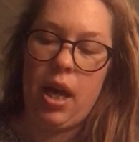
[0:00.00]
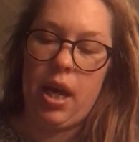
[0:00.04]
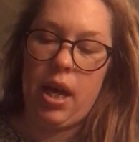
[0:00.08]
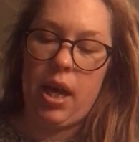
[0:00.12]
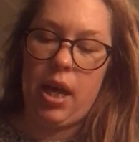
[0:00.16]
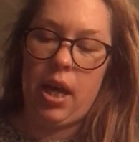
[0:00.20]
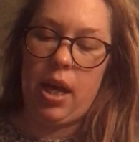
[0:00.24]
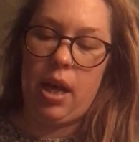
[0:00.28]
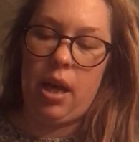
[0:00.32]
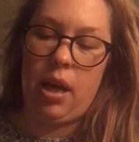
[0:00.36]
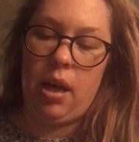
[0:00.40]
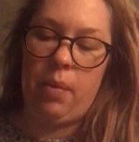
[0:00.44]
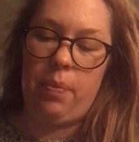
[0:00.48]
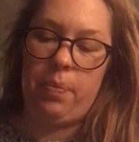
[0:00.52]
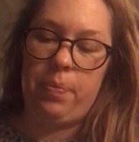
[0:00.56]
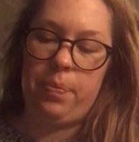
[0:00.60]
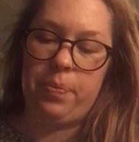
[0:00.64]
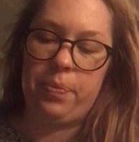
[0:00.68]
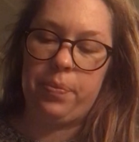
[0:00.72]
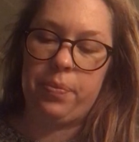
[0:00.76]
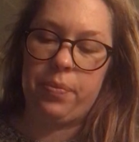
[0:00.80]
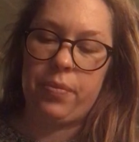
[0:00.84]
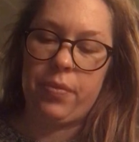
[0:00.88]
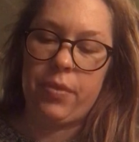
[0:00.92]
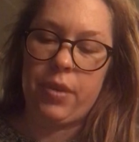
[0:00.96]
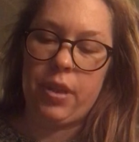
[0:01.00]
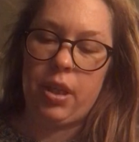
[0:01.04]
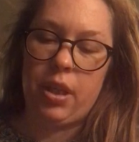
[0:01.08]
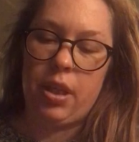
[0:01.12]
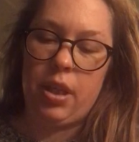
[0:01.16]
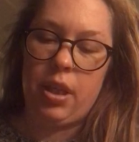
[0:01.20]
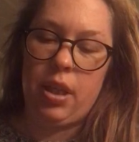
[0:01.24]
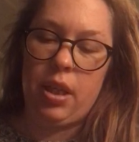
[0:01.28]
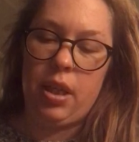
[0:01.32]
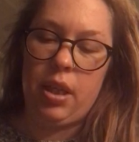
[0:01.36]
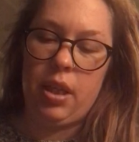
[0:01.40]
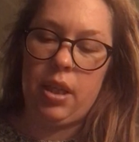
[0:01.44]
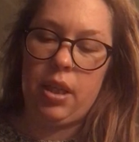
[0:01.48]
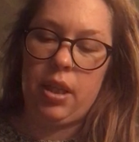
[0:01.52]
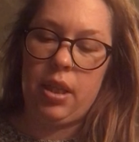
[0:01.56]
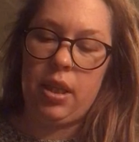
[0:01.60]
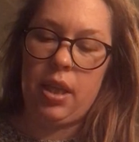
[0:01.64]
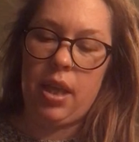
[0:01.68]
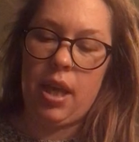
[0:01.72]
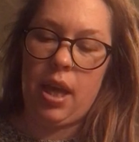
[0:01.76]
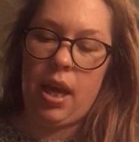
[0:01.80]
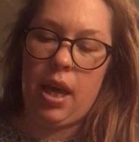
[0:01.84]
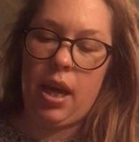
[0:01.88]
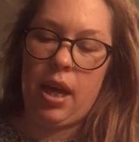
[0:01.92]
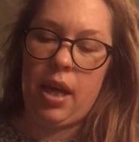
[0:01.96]
Um,
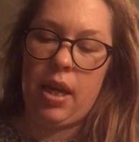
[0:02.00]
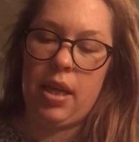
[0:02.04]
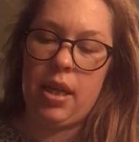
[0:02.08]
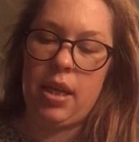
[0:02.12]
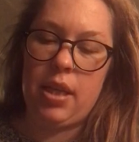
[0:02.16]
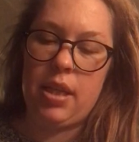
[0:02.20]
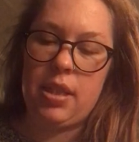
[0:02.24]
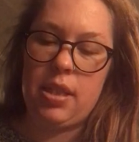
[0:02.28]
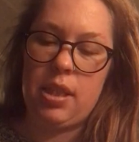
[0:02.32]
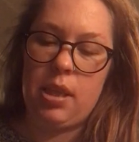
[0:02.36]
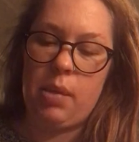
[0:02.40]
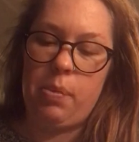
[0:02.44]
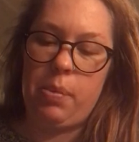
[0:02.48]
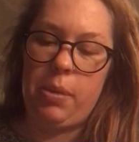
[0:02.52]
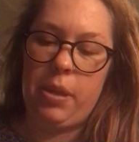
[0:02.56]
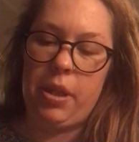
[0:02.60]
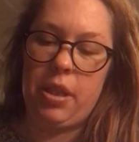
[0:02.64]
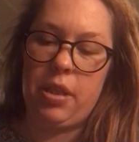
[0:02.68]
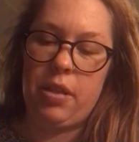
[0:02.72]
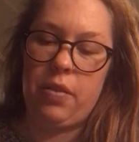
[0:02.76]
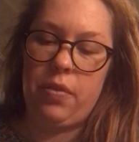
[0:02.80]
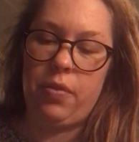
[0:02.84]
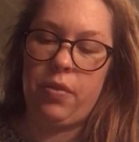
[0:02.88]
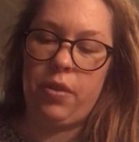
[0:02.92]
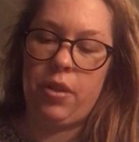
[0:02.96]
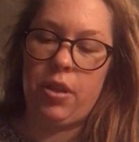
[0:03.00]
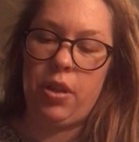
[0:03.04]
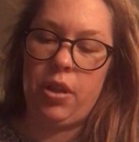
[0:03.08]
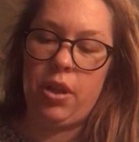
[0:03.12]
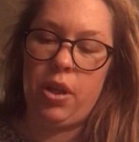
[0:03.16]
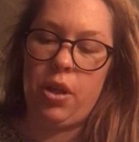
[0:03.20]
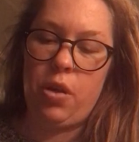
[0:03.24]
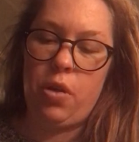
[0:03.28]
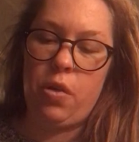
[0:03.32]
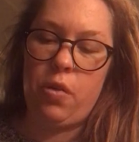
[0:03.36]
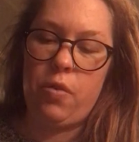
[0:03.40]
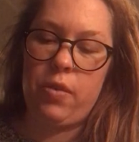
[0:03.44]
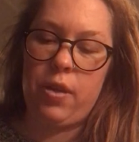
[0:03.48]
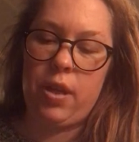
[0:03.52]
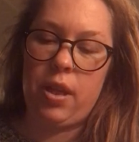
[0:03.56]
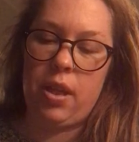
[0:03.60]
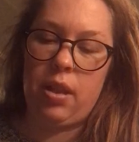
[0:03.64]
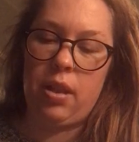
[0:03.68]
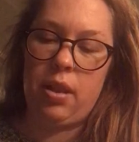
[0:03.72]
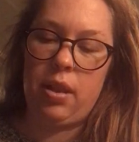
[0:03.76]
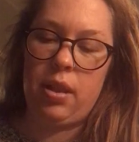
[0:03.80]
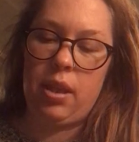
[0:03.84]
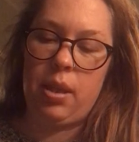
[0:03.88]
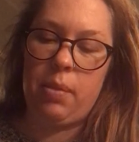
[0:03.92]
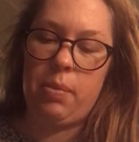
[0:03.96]
yeah, it is a blend of clove,
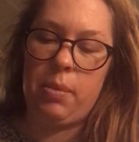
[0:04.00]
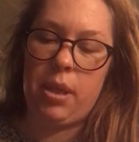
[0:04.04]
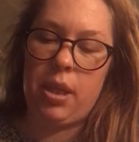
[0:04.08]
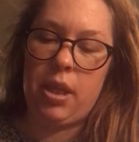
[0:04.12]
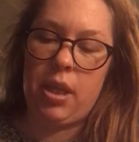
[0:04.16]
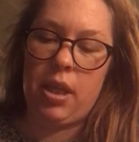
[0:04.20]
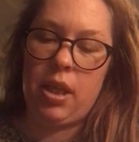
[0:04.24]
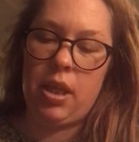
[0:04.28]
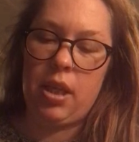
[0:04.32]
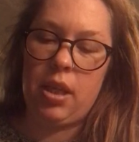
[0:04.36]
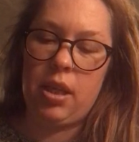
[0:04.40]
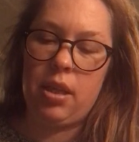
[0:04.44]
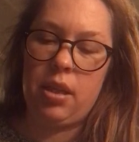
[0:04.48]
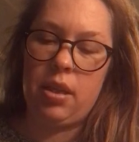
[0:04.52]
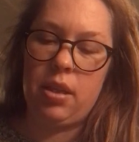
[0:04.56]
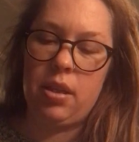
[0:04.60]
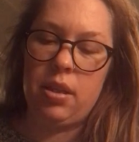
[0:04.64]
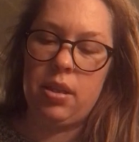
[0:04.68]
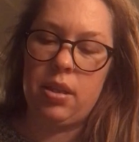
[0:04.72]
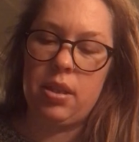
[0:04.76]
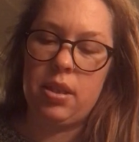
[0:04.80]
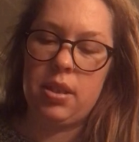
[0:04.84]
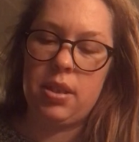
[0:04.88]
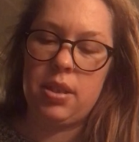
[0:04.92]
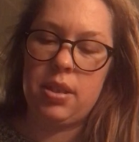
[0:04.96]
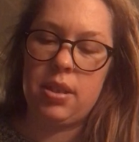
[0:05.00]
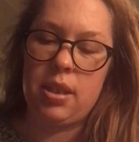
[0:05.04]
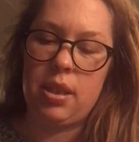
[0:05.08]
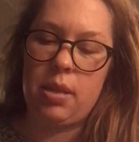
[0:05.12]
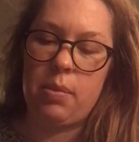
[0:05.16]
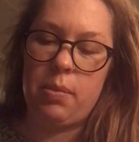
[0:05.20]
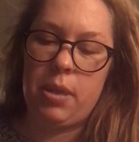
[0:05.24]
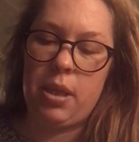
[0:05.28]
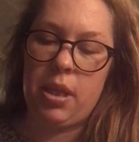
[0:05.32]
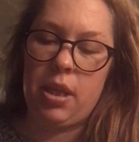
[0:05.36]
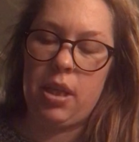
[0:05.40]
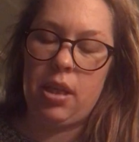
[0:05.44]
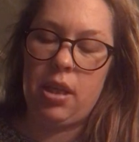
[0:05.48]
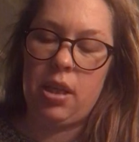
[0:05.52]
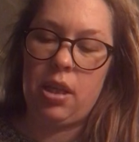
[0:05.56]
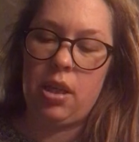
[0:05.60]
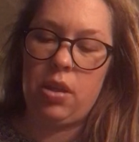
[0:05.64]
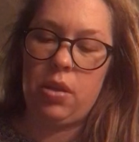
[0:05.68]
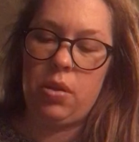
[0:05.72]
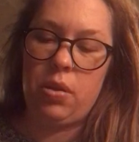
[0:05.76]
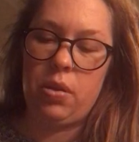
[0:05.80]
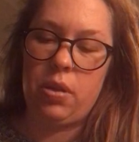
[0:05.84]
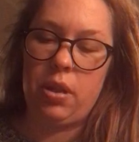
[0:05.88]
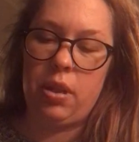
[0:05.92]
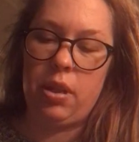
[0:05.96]
lemon, cinnamon,
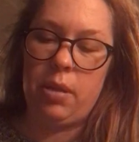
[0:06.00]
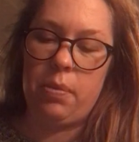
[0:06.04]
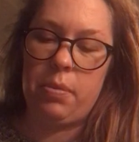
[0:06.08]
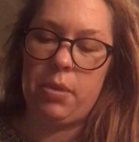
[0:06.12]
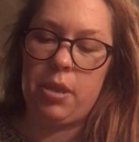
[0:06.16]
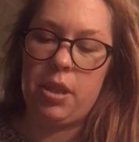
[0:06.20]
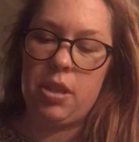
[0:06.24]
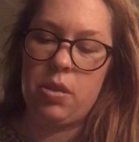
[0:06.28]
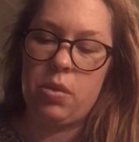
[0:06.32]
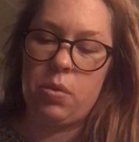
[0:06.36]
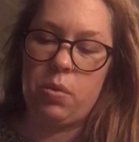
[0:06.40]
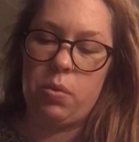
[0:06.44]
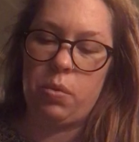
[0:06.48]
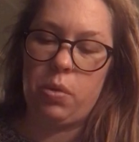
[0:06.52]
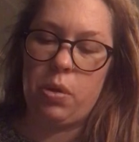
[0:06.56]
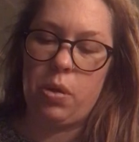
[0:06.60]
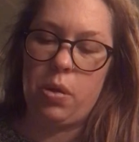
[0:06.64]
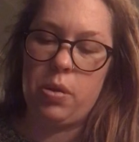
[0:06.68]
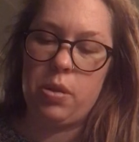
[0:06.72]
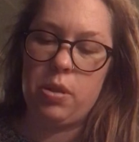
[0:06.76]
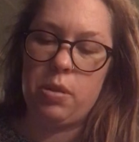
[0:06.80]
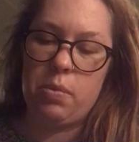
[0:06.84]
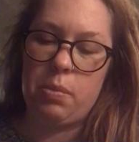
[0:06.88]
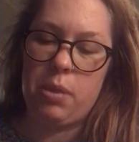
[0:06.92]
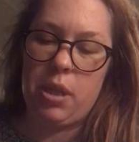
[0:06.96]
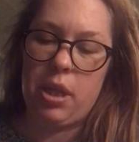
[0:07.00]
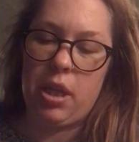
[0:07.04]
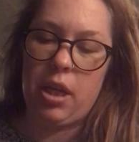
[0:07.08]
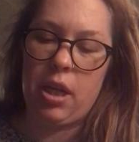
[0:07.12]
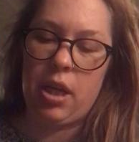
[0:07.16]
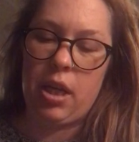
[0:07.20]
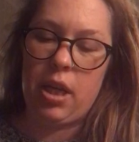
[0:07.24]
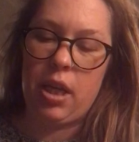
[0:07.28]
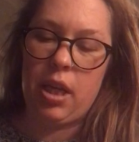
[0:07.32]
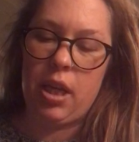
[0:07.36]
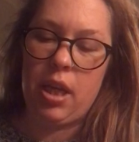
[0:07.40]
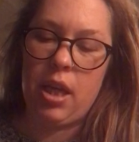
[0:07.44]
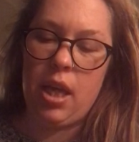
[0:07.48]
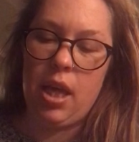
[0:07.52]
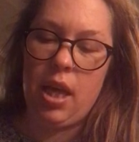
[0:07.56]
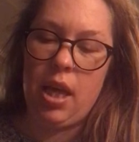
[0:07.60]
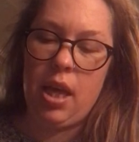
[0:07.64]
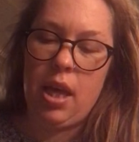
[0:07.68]
eucalyptus, rosemary,